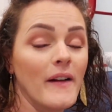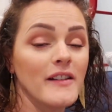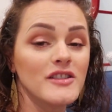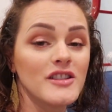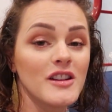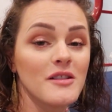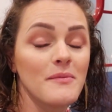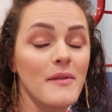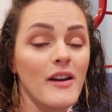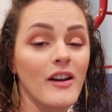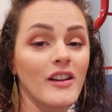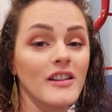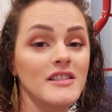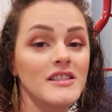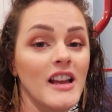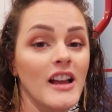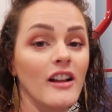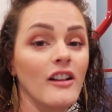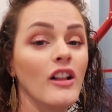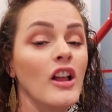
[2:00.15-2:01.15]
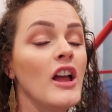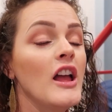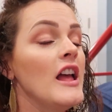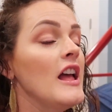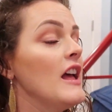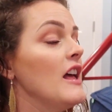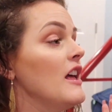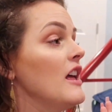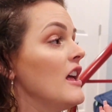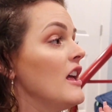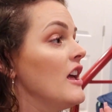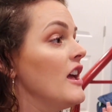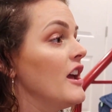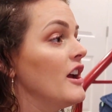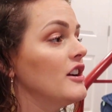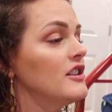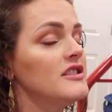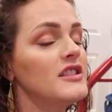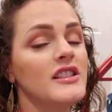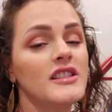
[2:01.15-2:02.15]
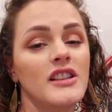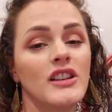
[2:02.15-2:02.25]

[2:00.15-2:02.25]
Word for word: watching American Tail. Here's the